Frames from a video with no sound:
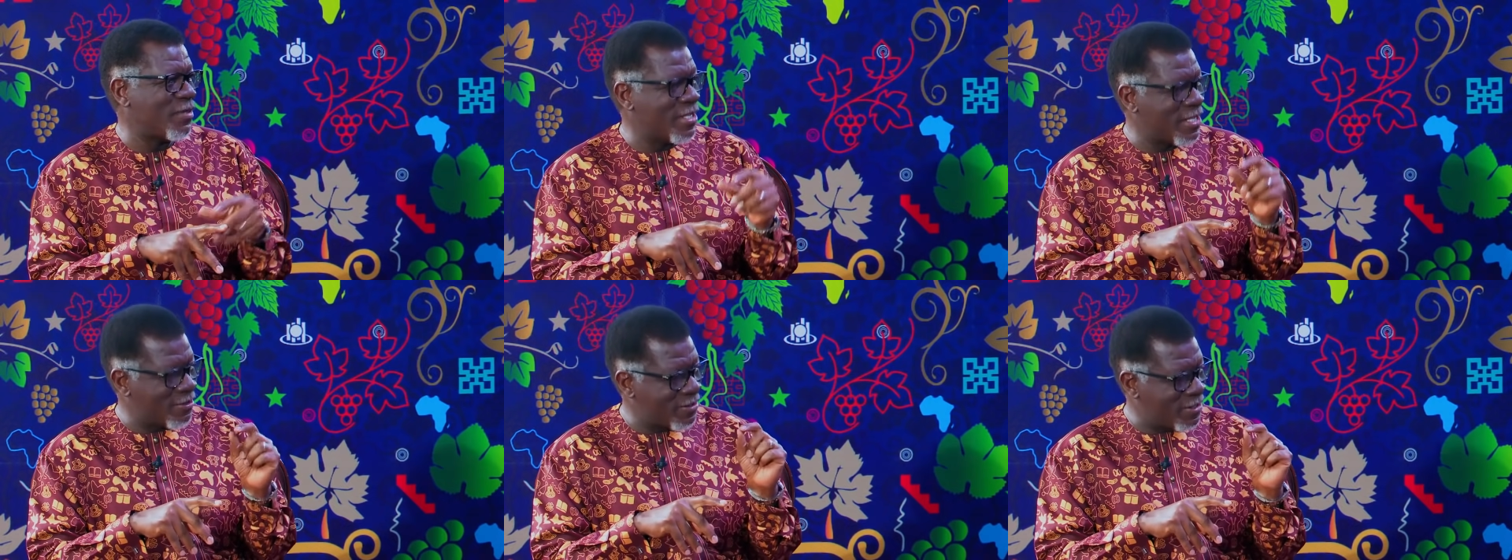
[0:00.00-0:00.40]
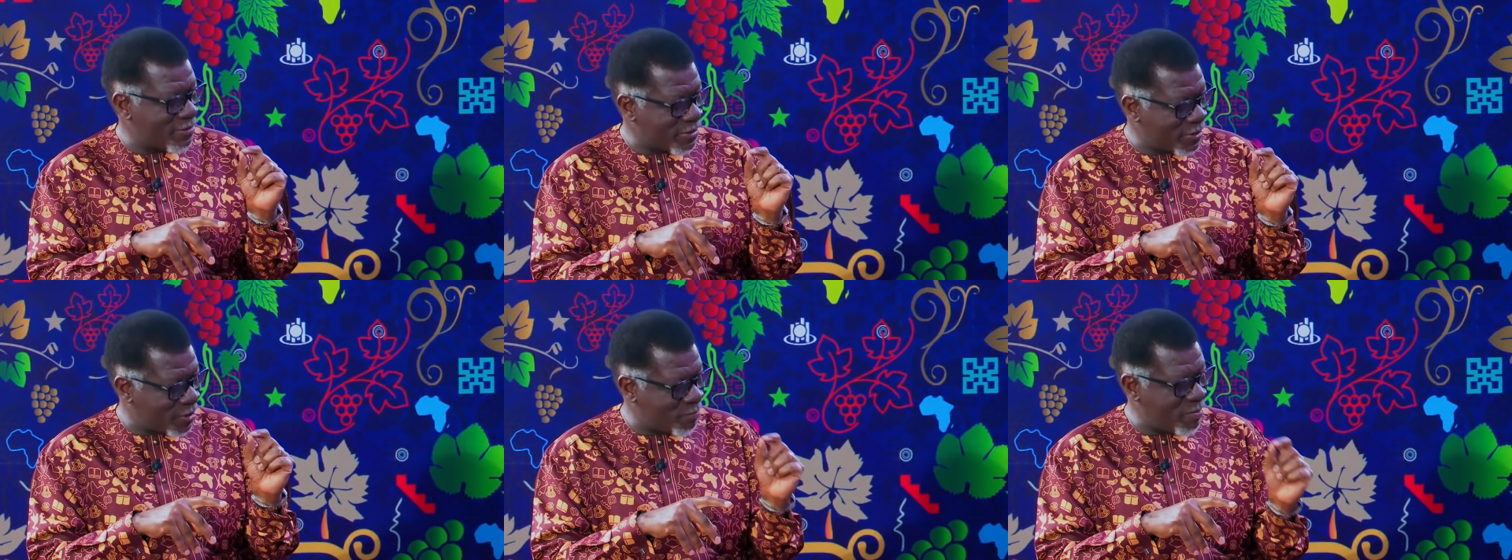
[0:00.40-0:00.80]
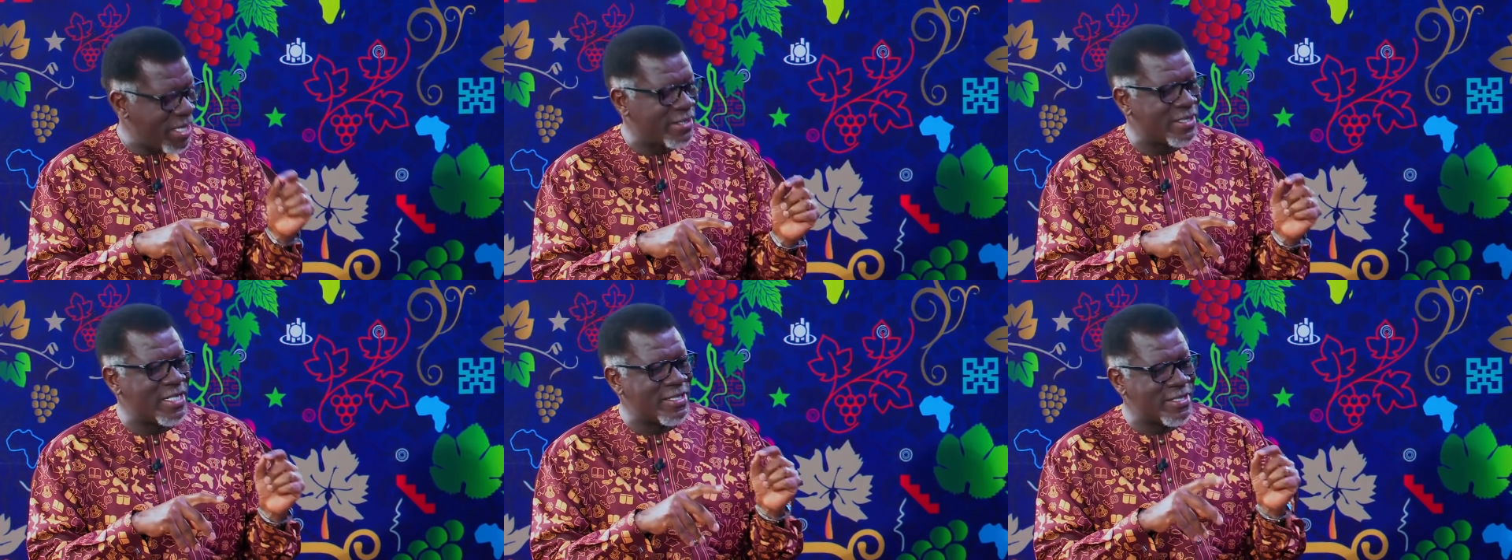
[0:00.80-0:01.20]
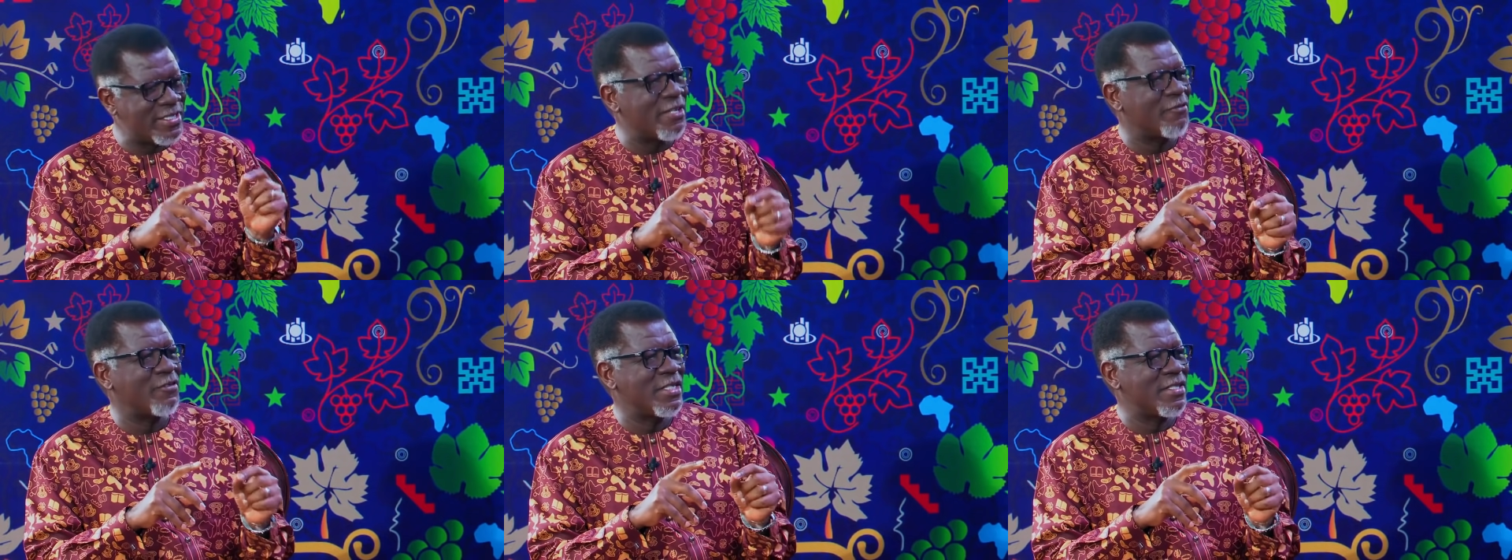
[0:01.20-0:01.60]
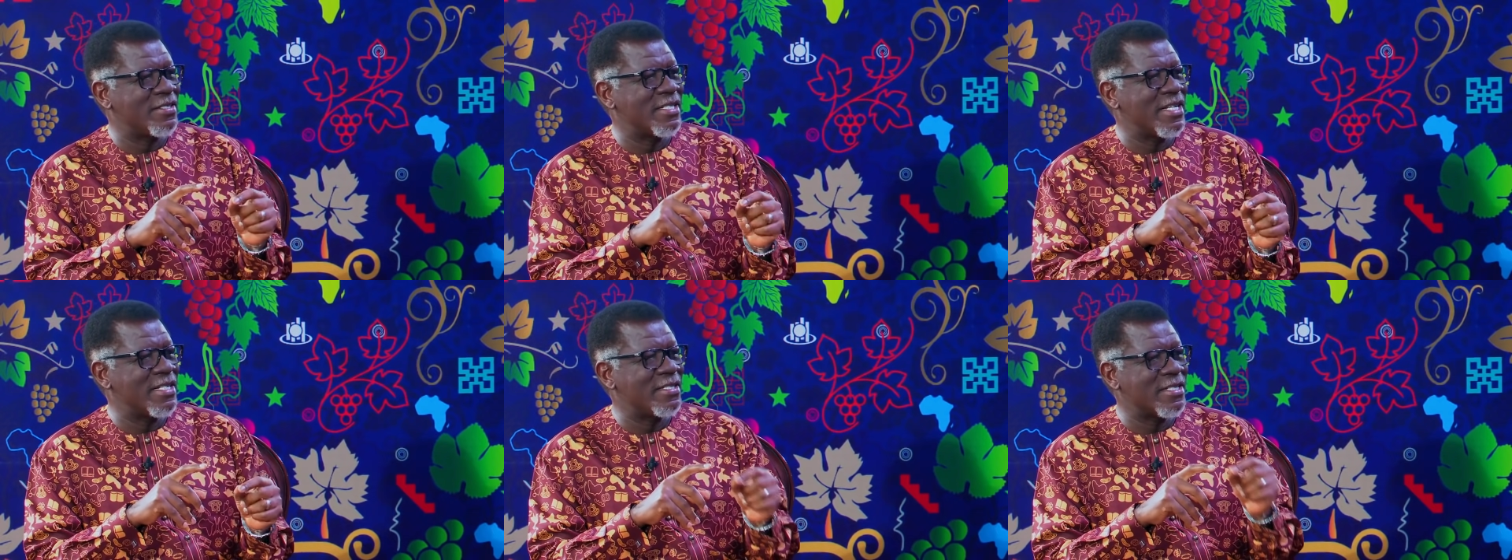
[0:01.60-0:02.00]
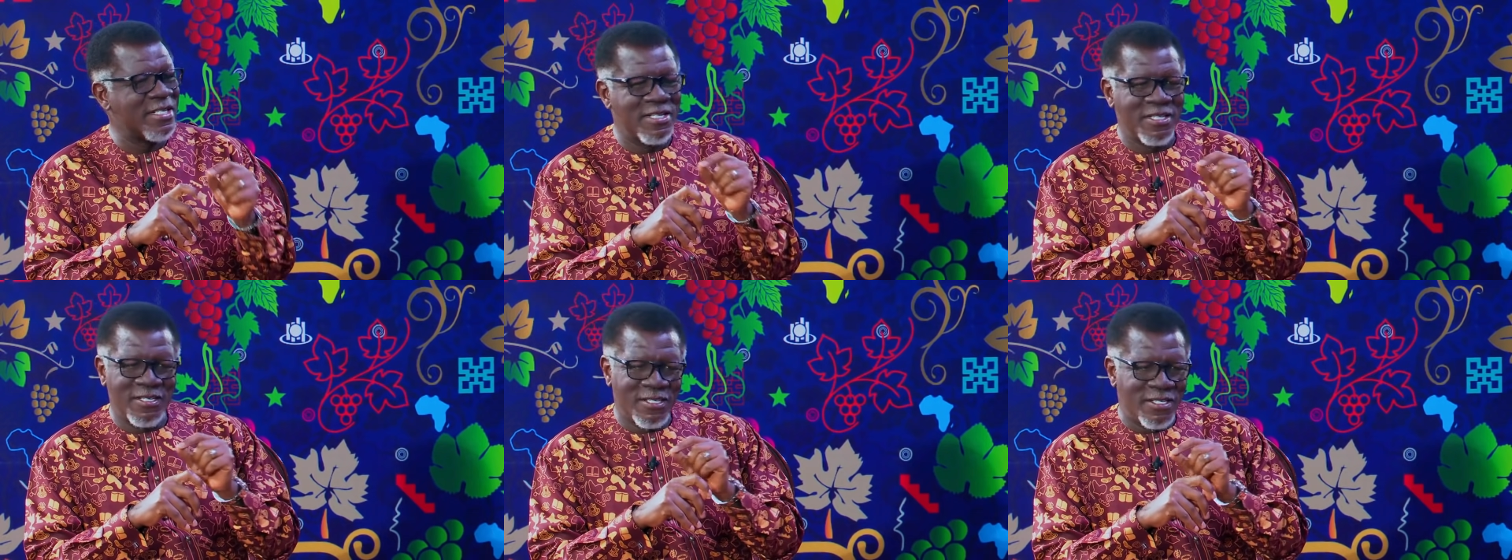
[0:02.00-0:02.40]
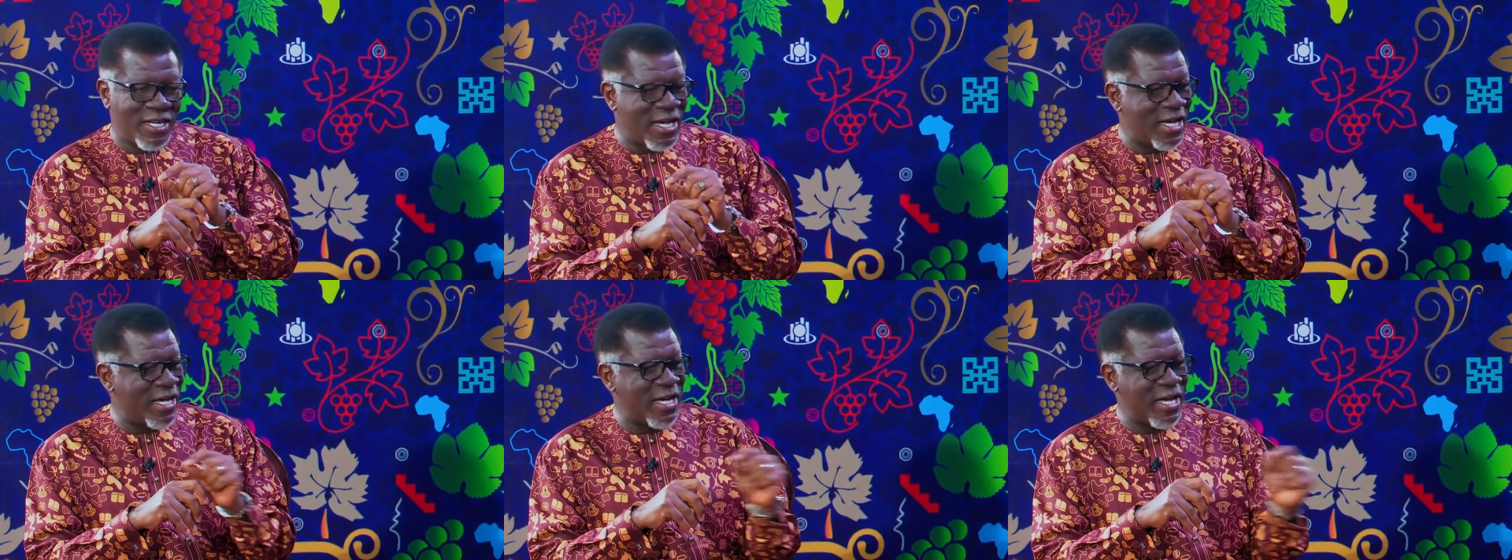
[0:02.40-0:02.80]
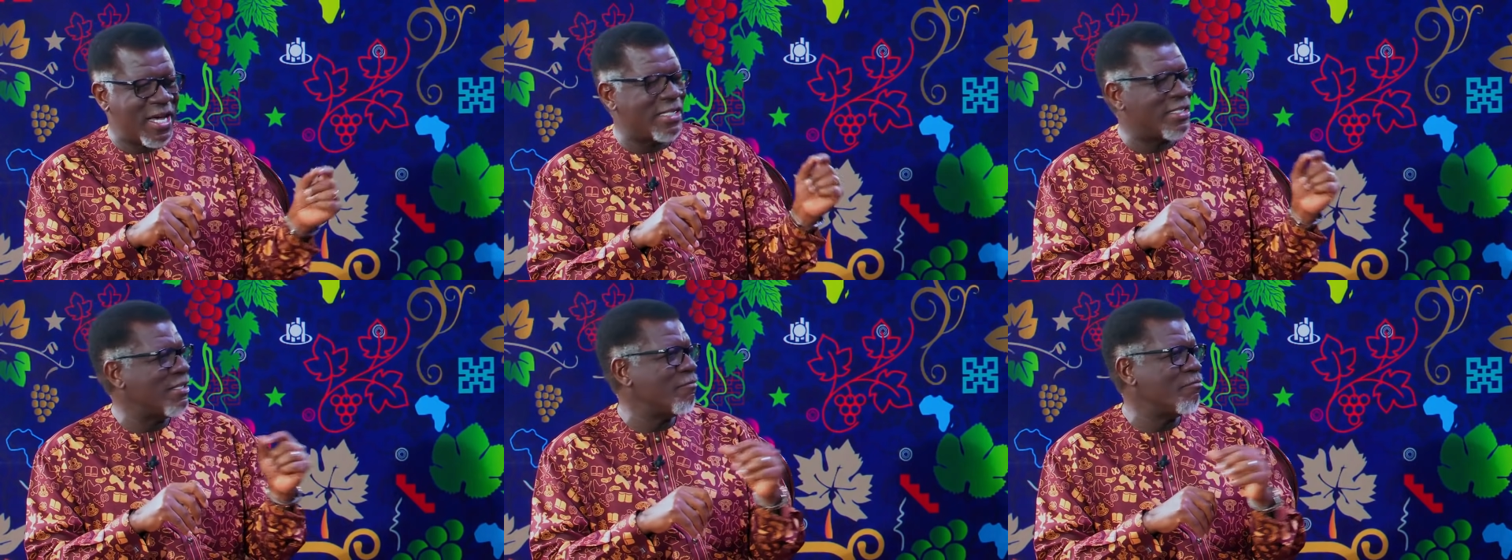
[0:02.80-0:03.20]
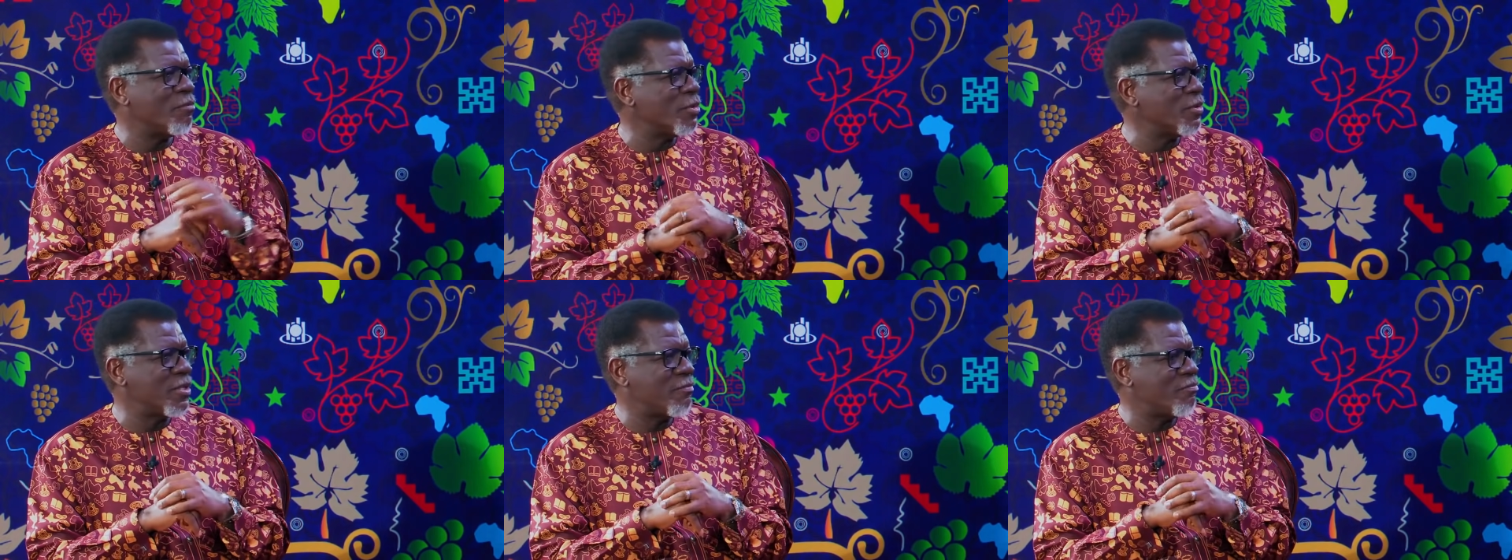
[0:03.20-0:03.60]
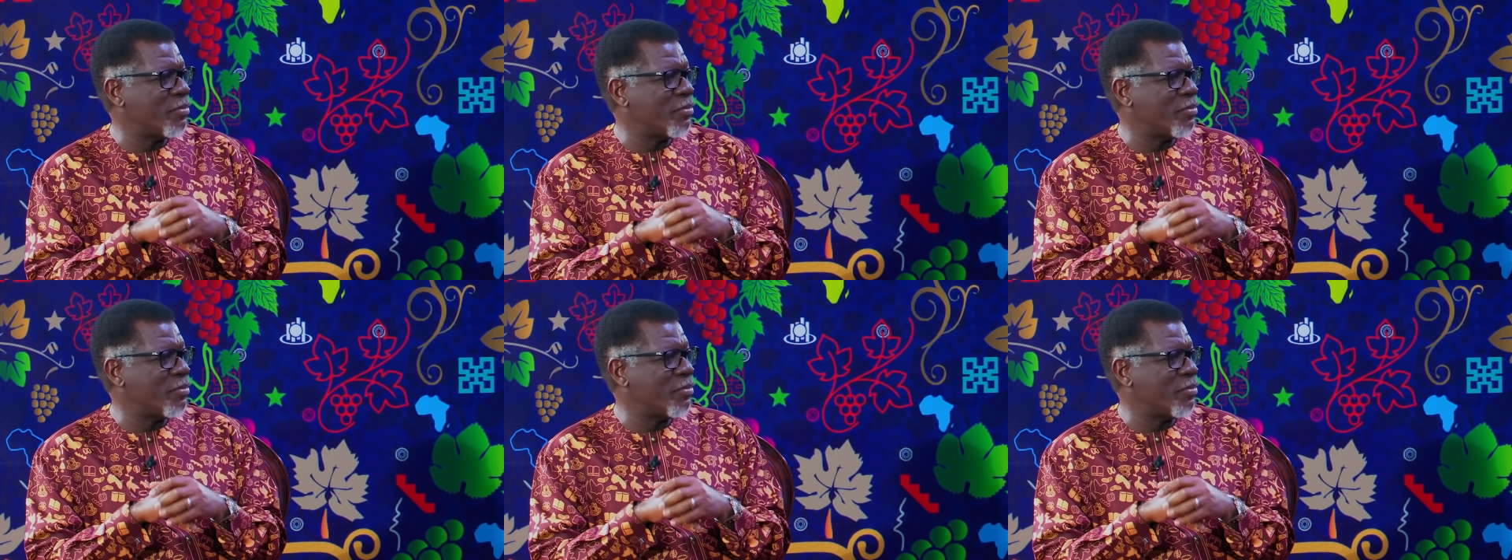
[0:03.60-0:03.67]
The respect and selflessness are the most